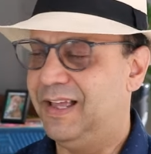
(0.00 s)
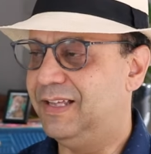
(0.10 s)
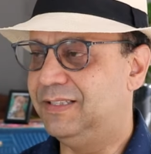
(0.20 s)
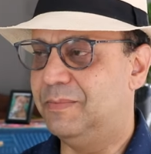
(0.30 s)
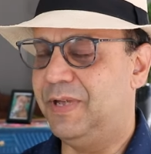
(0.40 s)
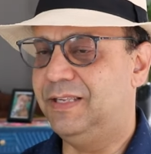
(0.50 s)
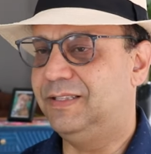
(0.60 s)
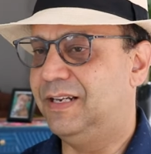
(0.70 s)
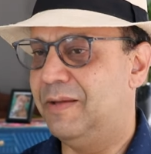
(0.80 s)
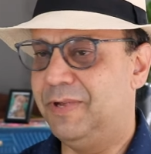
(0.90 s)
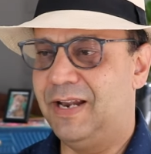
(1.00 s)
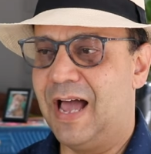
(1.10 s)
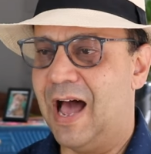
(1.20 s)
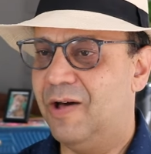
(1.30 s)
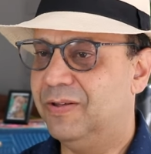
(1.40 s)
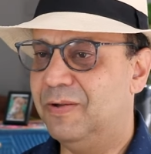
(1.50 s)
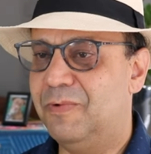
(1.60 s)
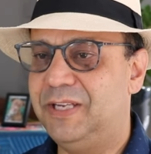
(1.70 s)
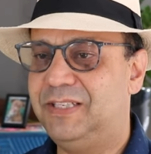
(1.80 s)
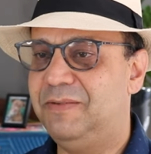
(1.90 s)
it's amazing. I mean, how the
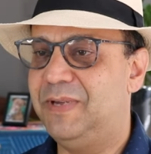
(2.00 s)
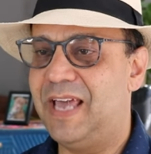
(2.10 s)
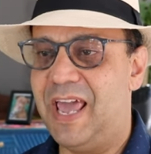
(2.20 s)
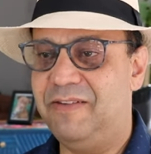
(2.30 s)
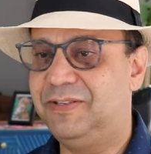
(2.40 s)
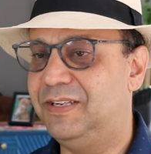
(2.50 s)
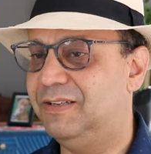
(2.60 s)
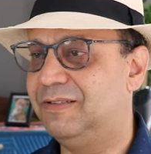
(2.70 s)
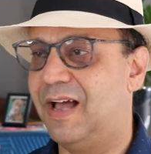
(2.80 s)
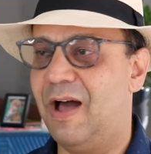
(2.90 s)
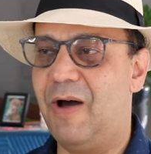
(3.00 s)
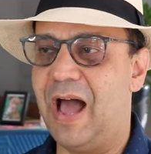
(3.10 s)
way she behaves, how